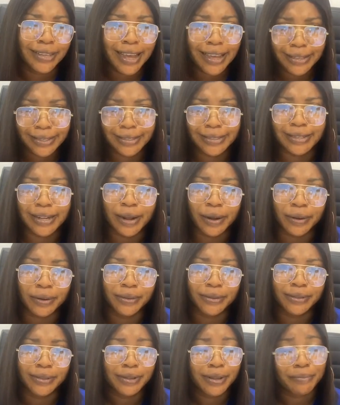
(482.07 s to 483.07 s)
Yes,
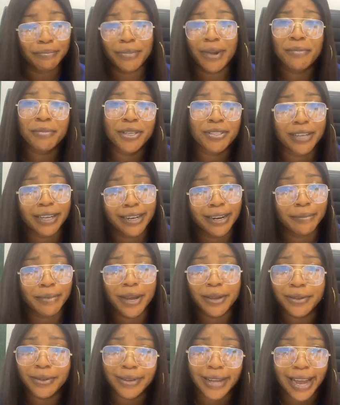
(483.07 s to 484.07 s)
now, but I'm not talking
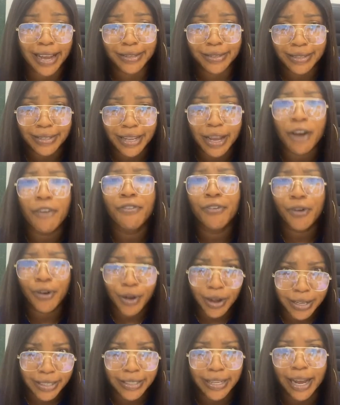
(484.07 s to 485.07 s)
about you guys today. Of
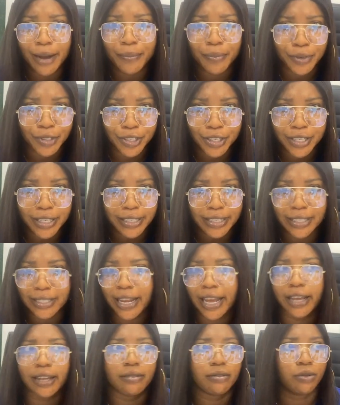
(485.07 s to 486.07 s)
course, the opportunities
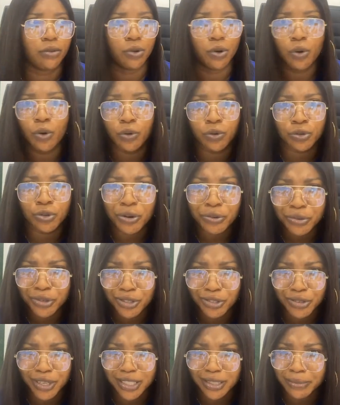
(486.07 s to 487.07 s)
like low, no
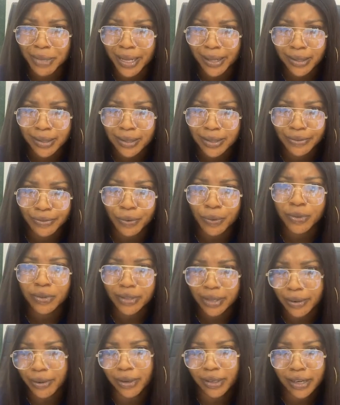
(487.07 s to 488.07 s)
restrictions for
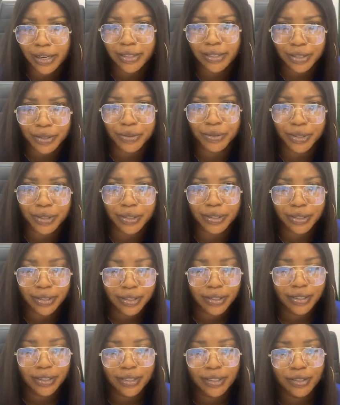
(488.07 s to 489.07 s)
second class degree,
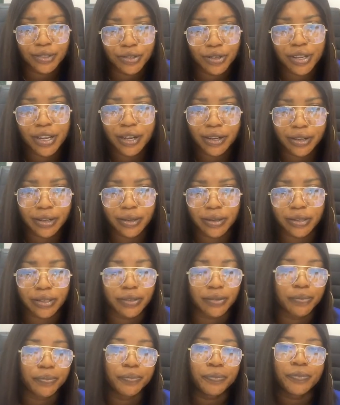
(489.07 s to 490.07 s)
so you're good.
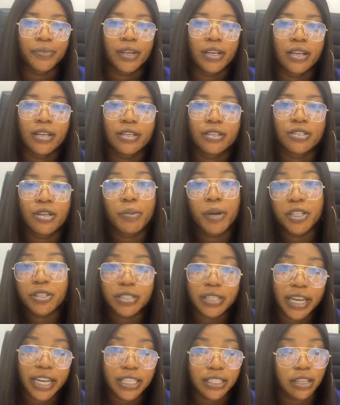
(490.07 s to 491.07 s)
So, but
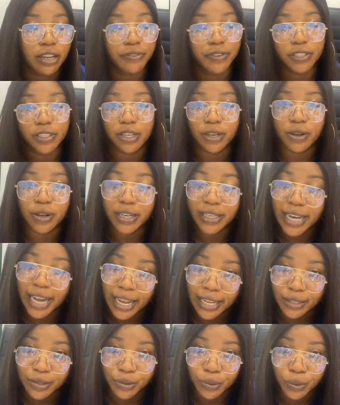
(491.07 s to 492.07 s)
today is not for second
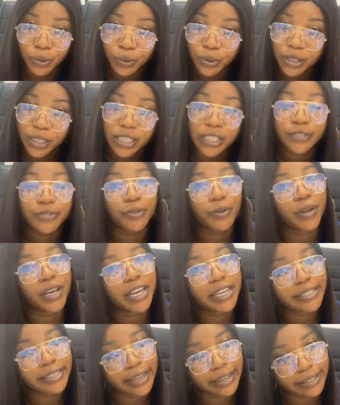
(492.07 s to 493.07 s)
class, so it's for
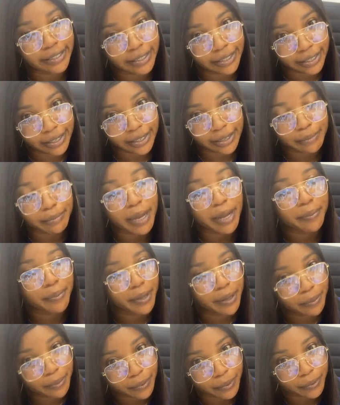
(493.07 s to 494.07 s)
HND, my
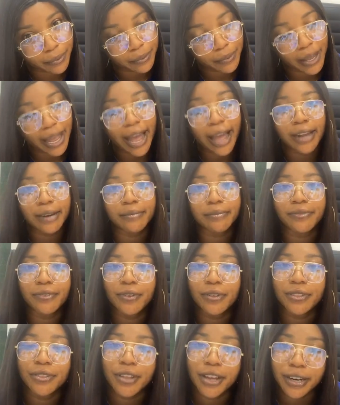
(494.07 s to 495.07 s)
people, and
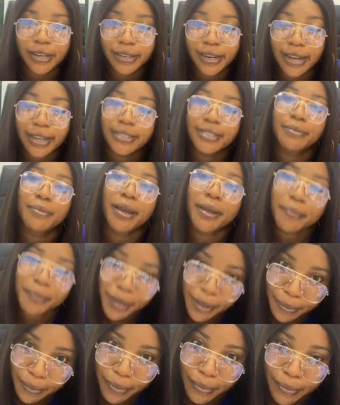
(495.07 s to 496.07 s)
for third class, my
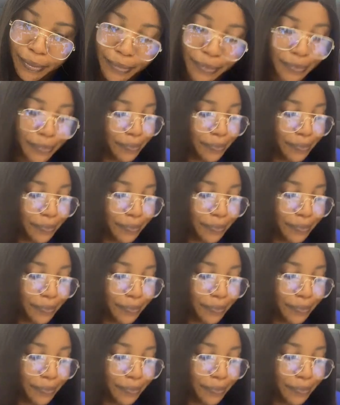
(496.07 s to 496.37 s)
people.